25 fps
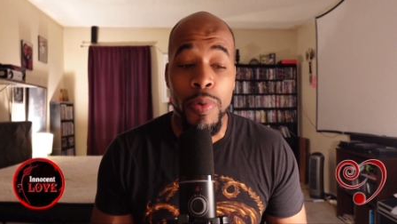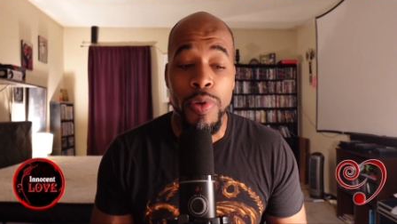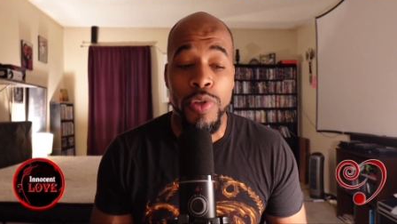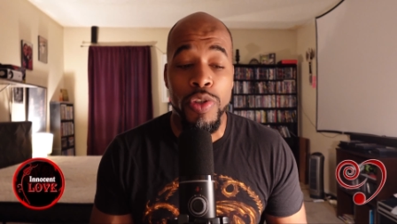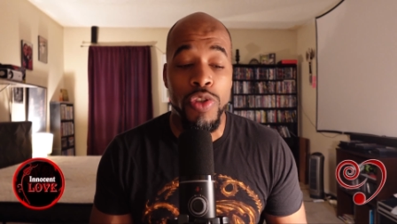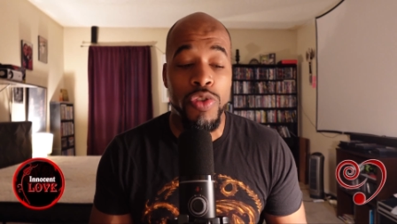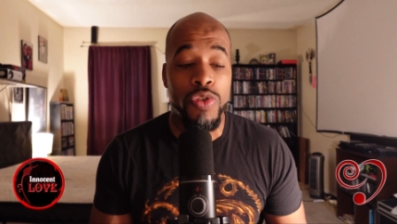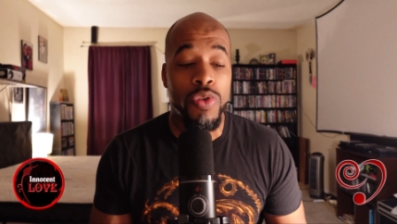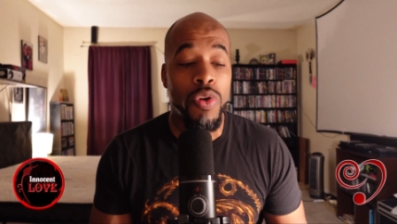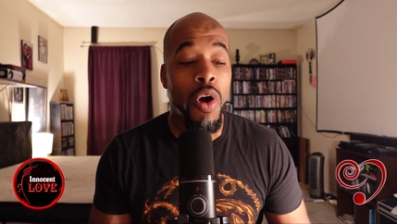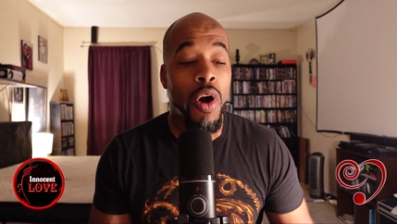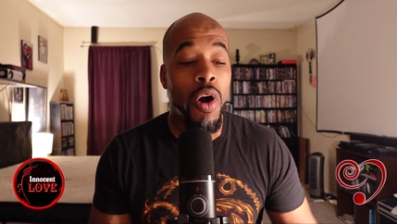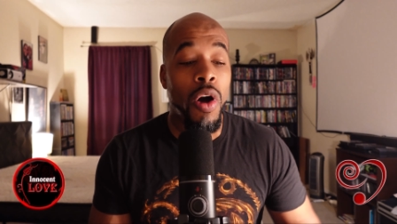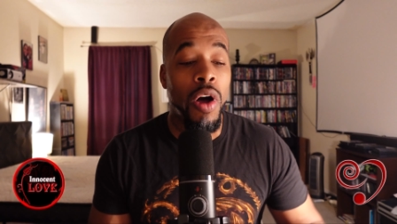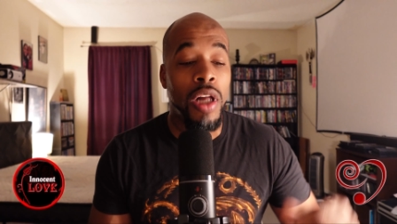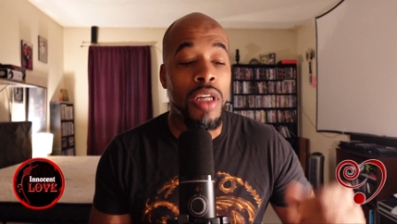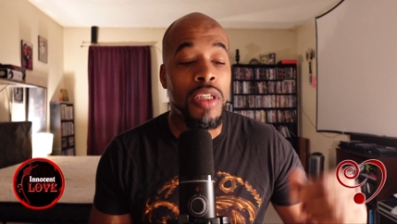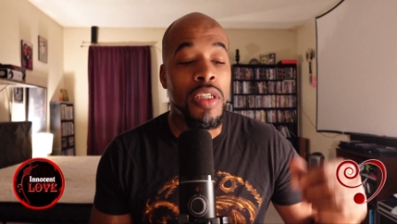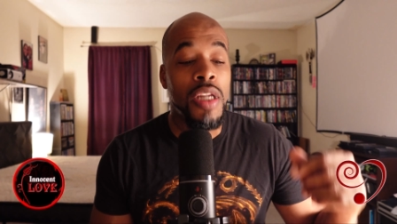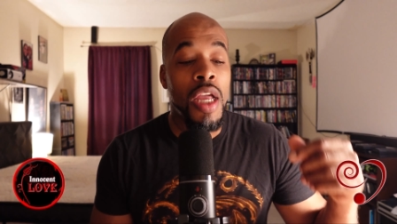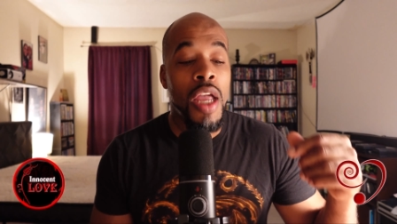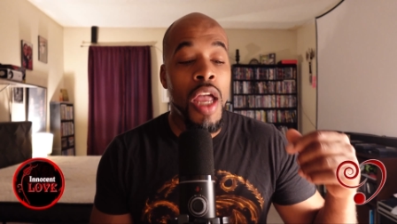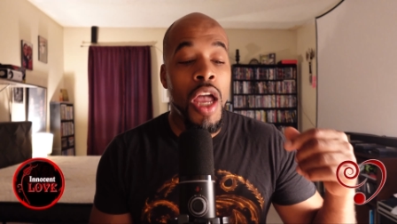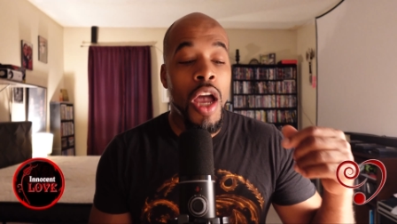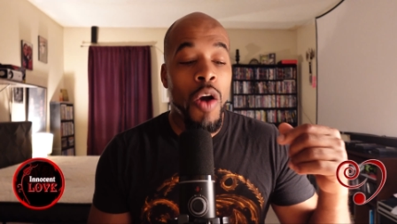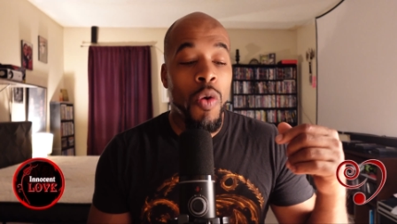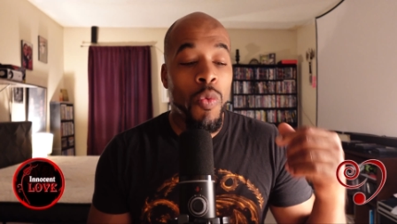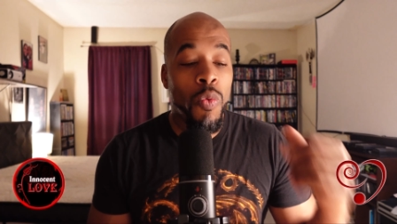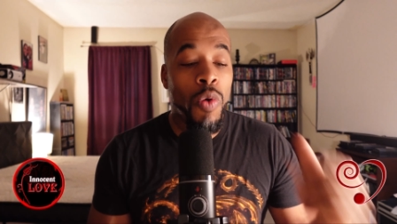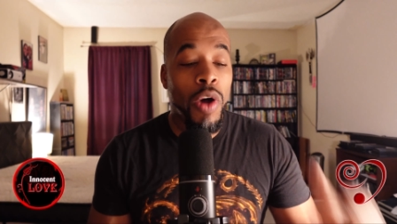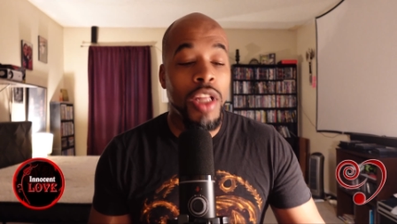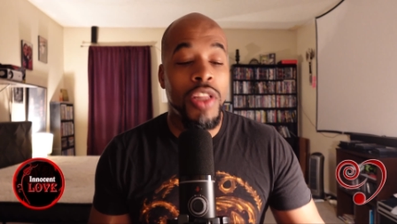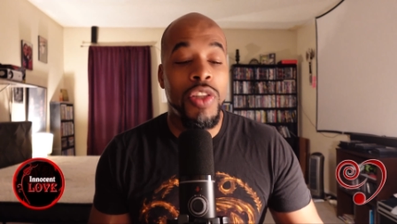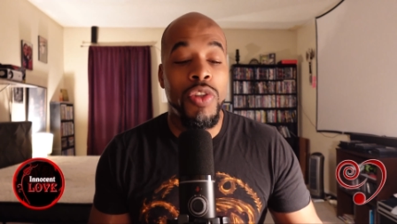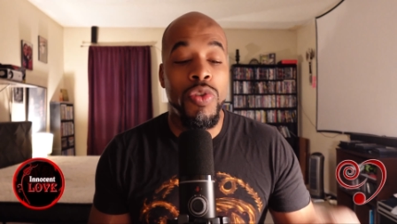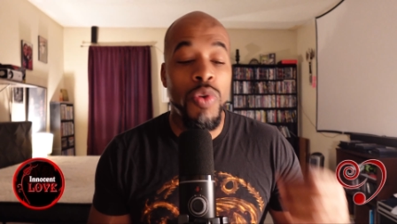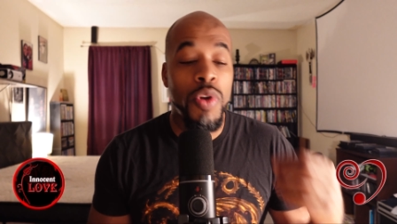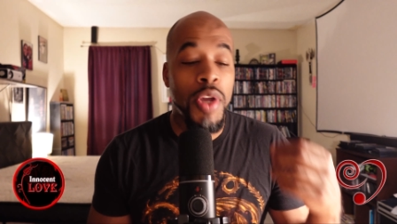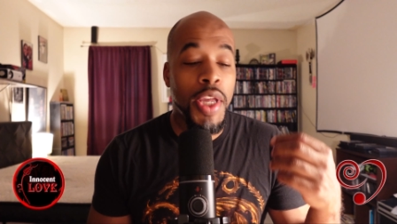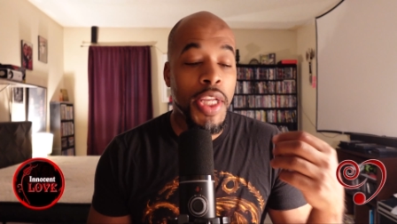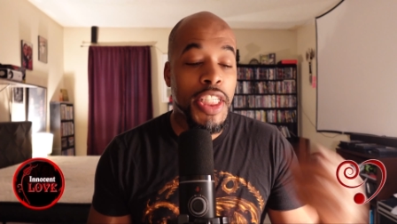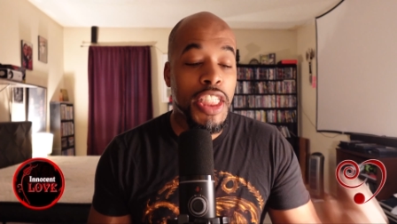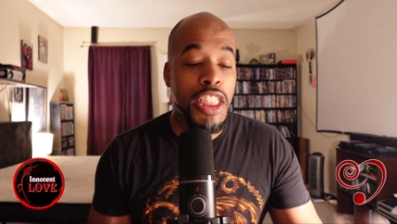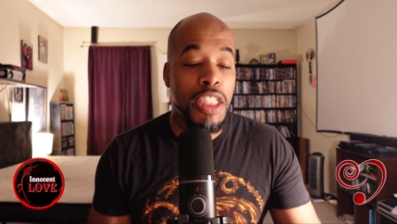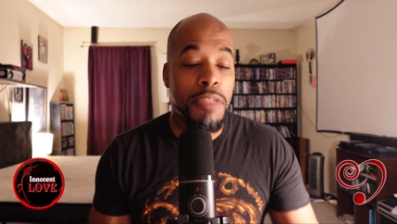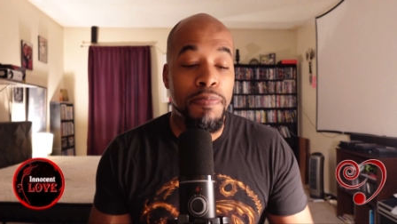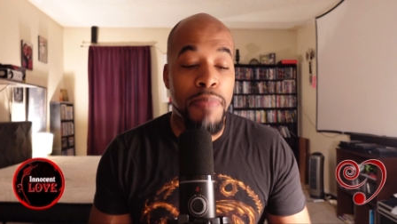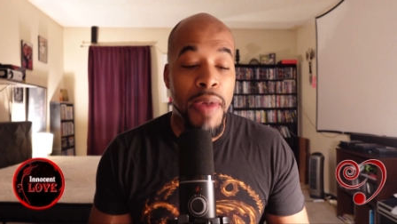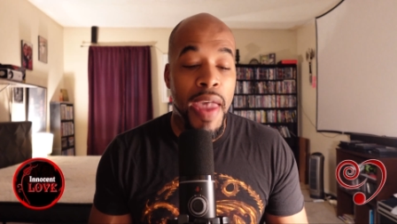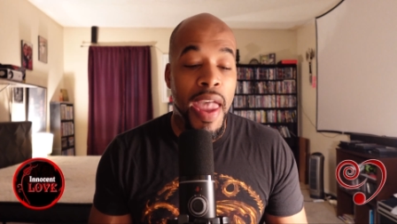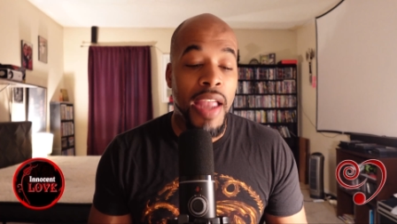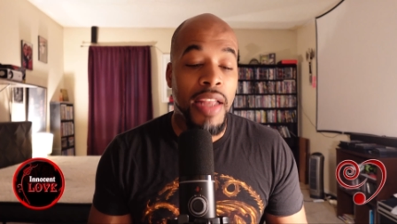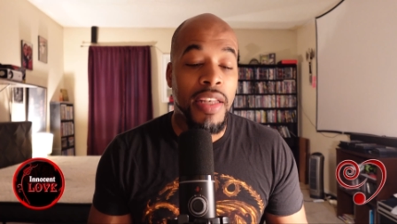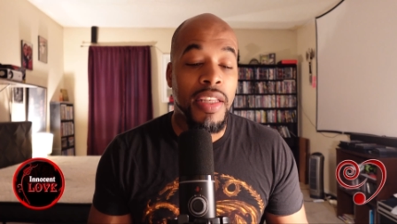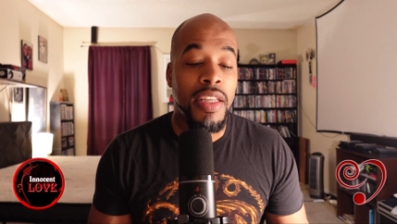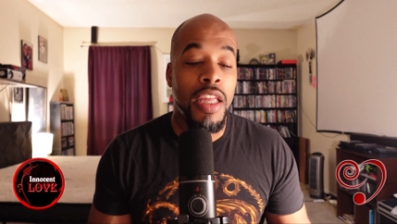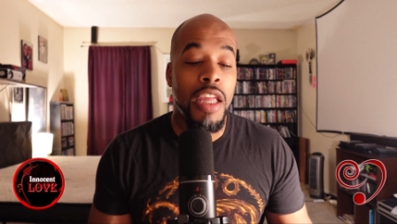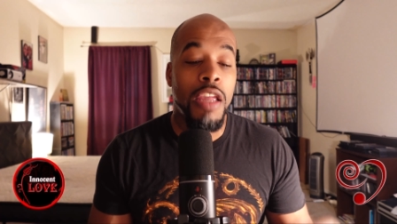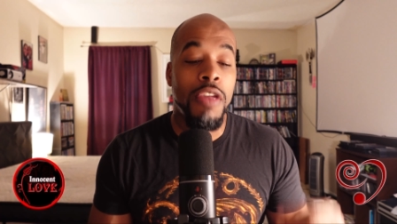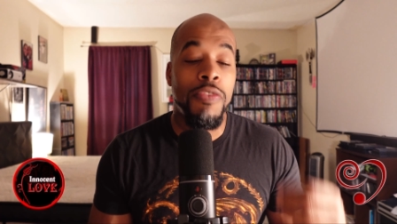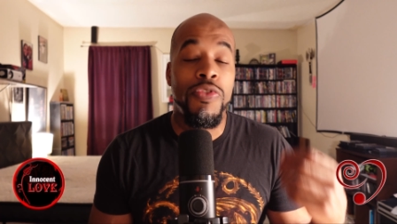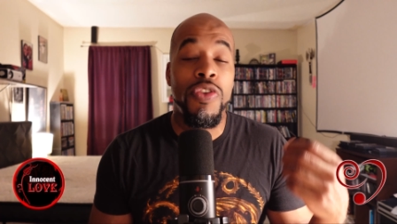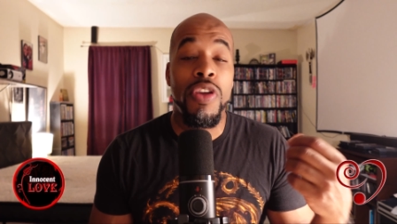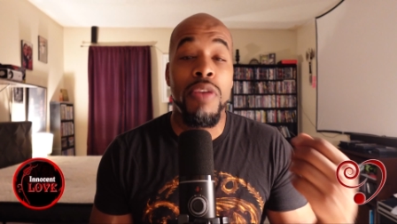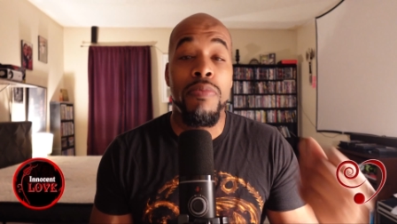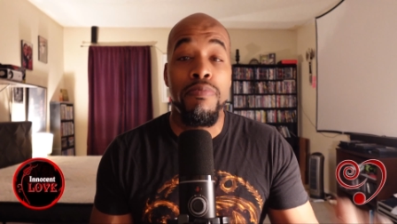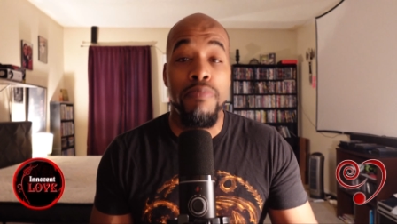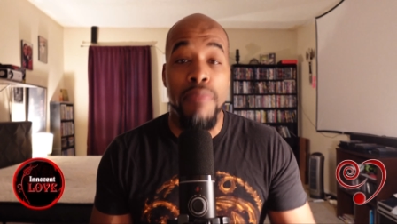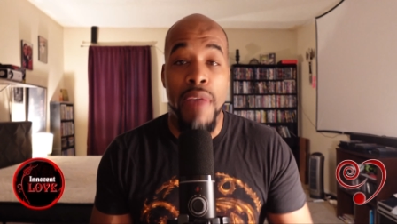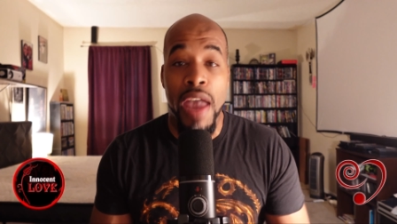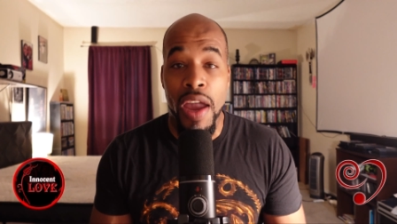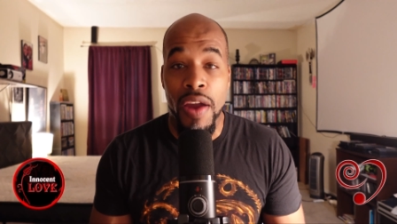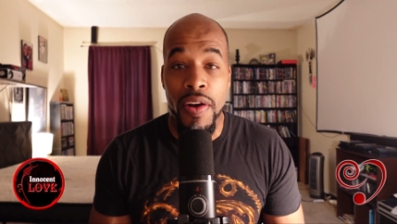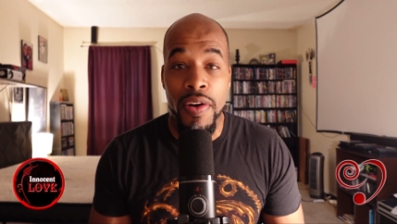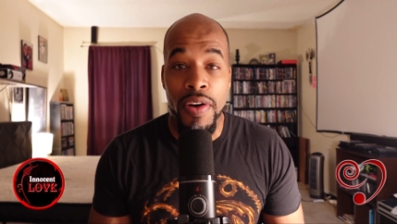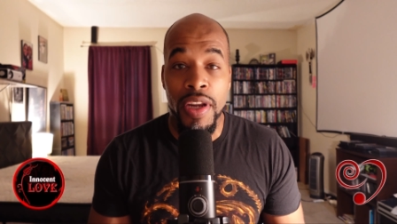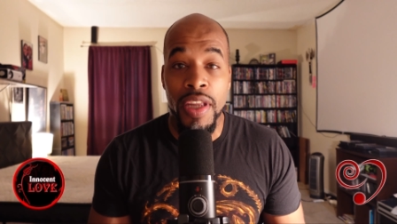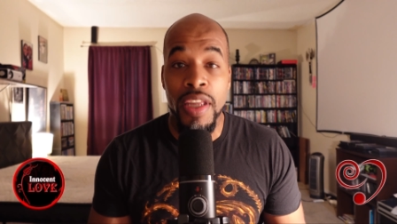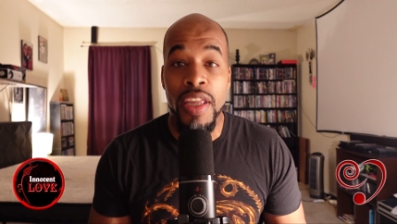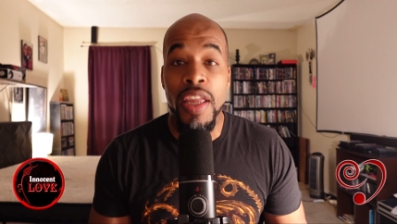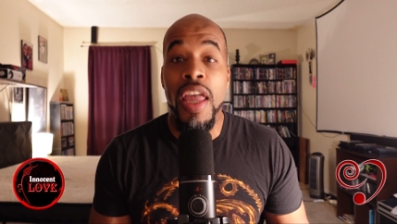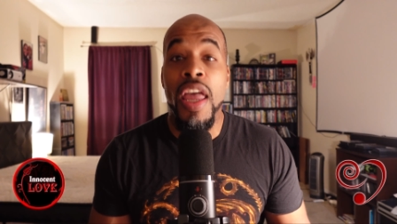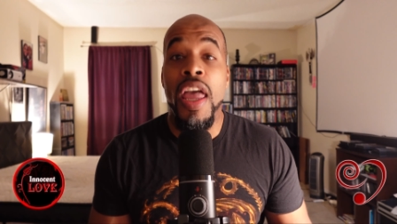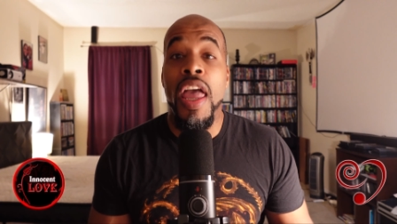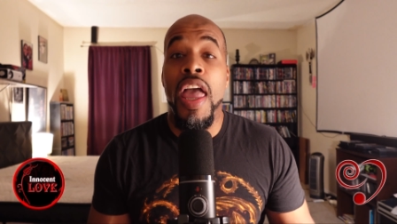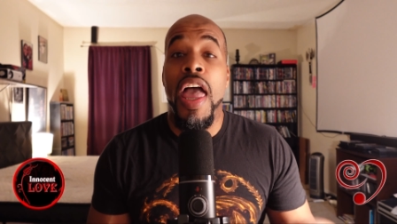which is called What to Expect If You Marry